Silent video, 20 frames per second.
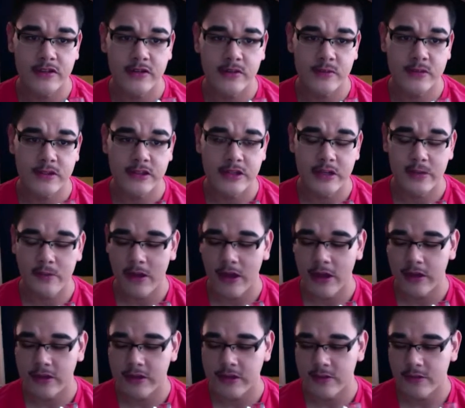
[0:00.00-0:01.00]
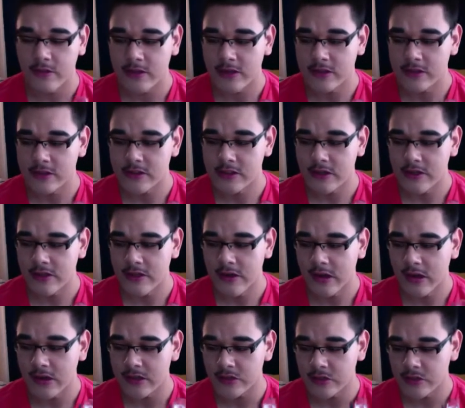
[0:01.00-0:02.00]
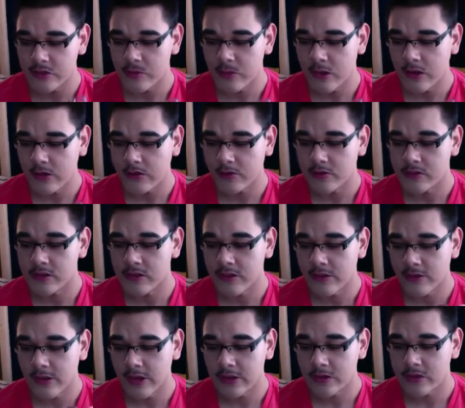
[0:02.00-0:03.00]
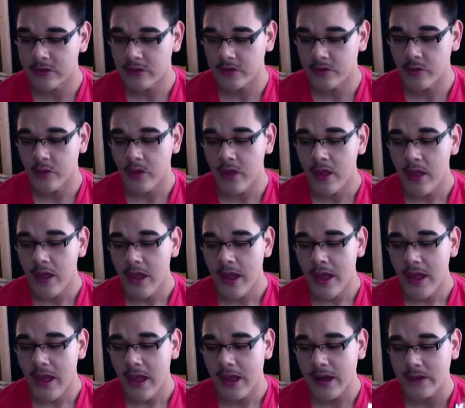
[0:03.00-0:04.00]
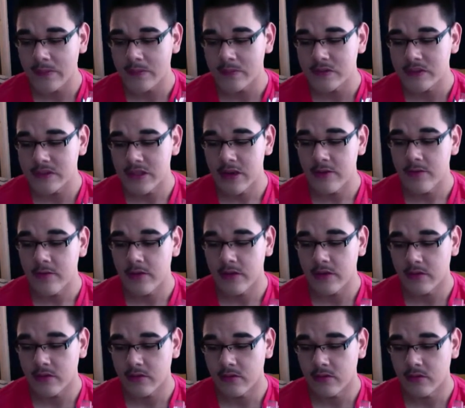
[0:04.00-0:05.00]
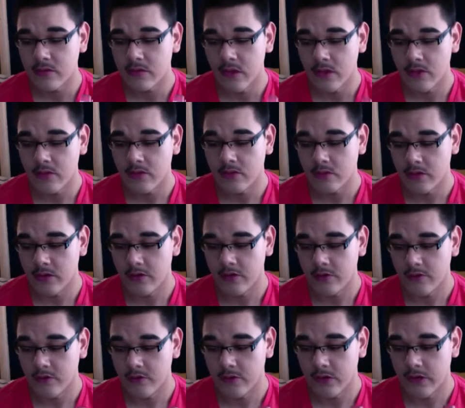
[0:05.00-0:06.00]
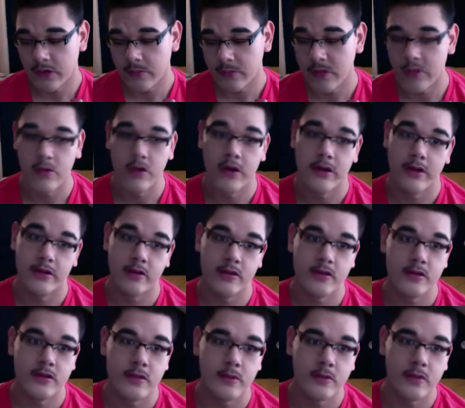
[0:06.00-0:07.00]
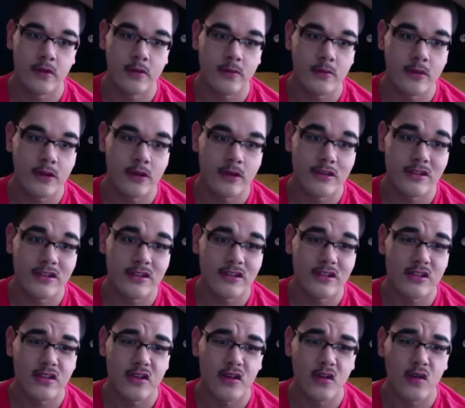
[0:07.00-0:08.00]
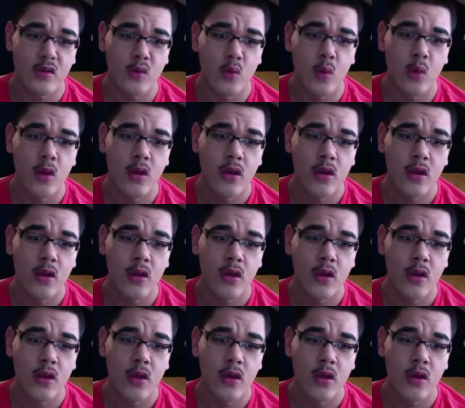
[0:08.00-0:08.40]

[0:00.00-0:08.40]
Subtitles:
from TJ Maxx. If I didn't say that, I got 2 bottles. They only had 2. And I'm saving the other one for, like, my wedding or something, because it's so